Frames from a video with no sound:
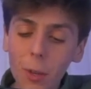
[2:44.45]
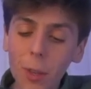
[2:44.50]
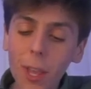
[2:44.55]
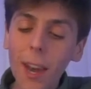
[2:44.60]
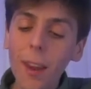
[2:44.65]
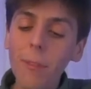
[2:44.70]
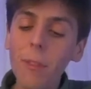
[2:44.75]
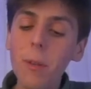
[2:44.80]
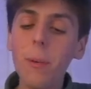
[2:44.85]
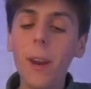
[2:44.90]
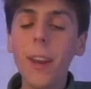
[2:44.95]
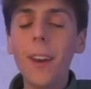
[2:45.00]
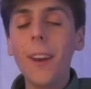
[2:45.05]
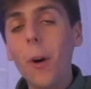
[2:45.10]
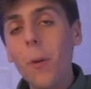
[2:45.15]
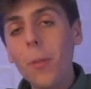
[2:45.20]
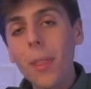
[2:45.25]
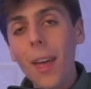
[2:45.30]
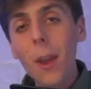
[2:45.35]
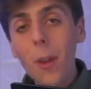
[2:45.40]
to let everybody
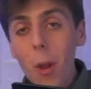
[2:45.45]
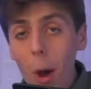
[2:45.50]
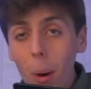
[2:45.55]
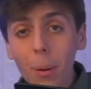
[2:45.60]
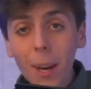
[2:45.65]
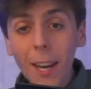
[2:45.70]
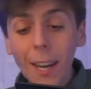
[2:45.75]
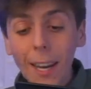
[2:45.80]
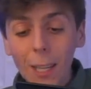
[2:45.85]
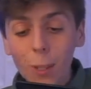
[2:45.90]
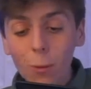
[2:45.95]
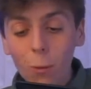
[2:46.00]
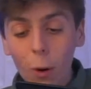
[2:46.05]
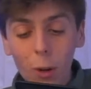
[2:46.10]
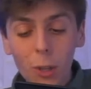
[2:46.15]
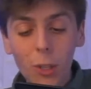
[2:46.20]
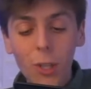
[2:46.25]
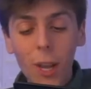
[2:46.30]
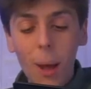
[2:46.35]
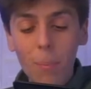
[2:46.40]
know that nobody needs
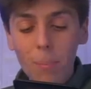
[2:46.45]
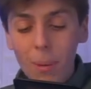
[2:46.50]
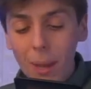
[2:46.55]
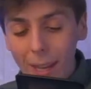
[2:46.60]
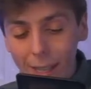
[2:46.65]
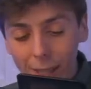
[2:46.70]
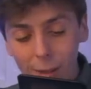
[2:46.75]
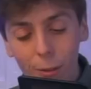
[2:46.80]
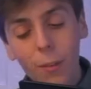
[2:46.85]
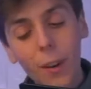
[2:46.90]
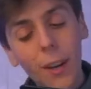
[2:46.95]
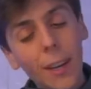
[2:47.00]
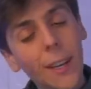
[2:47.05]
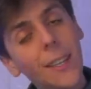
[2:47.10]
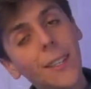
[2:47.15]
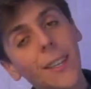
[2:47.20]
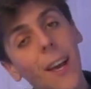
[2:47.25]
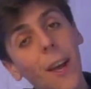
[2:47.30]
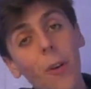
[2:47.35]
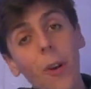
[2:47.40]
Photoshop because Affinity
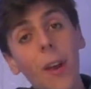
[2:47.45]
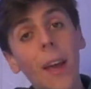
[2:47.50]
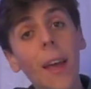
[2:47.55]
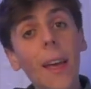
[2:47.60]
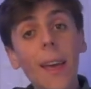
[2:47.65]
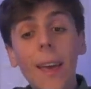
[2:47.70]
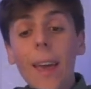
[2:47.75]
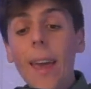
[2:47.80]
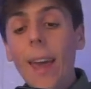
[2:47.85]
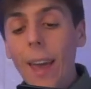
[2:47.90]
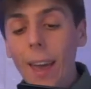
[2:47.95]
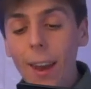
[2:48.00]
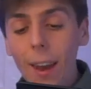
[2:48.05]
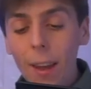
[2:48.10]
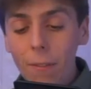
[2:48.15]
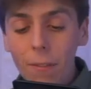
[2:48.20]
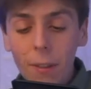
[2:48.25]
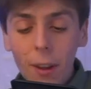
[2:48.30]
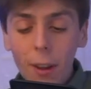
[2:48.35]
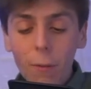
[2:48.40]
Designer and
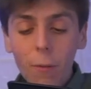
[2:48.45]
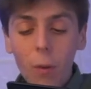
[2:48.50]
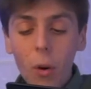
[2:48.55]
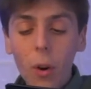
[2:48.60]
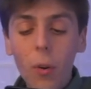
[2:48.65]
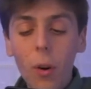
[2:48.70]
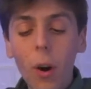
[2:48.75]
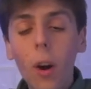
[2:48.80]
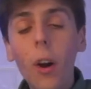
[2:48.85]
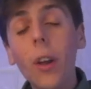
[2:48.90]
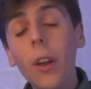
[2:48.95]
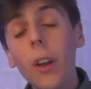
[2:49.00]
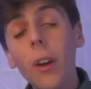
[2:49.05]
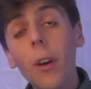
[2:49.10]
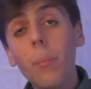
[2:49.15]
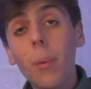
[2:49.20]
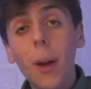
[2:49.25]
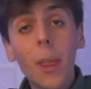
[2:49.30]
Affinity Photo are here.